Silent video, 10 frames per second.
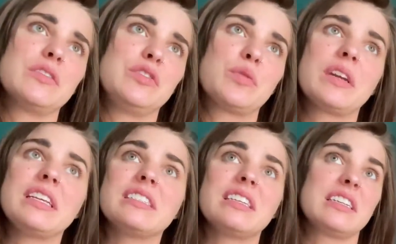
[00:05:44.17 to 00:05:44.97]

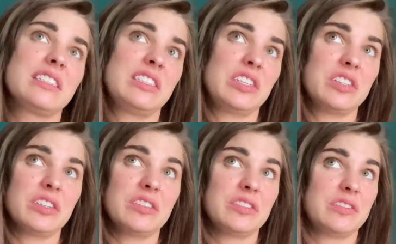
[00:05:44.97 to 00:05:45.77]
26
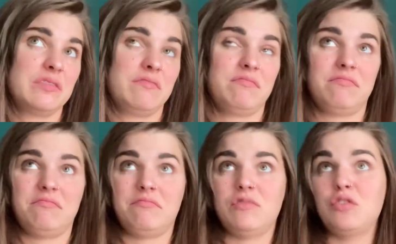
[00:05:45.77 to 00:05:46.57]
stitches
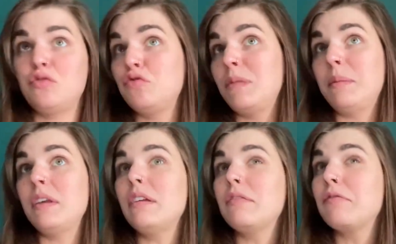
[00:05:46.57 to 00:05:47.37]
to
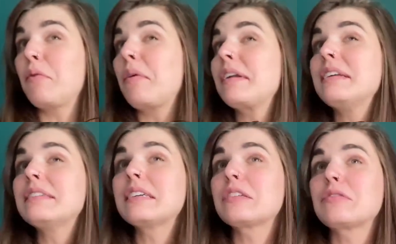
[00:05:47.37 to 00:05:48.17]
maybe
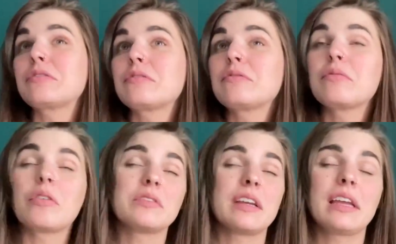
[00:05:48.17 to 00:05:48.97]
46
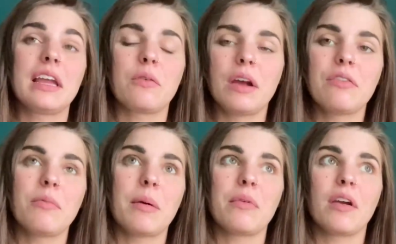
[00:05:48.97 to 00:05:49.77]
rows. I can't quite
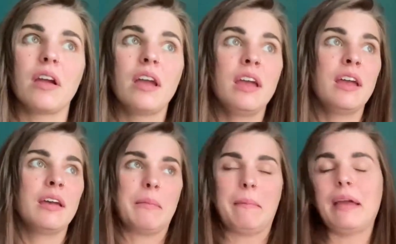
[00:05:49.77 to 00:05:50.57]
remember.
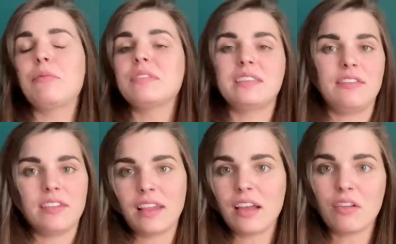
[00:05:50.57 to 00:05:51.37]
Mine wasn't
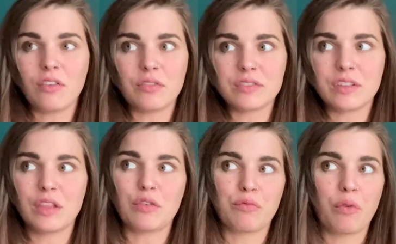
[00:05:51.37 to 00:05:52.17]
even like close. Like
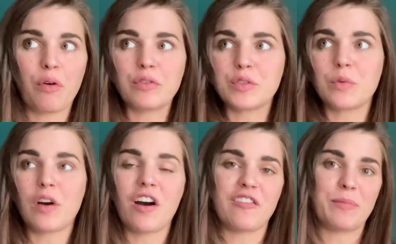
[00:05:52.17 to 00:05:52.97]
the rows were
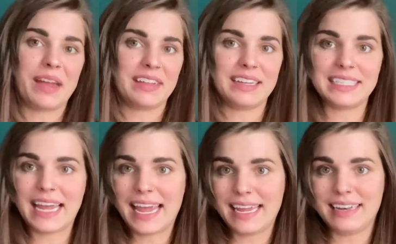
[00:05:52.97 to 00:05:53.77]
off by like
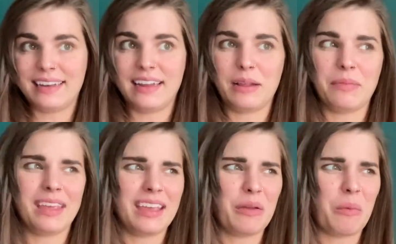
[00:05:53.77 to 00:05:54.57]
10, and I'm
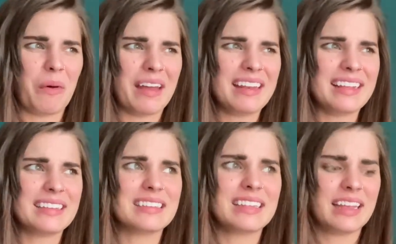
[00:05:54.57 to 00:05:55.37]
thinking, what is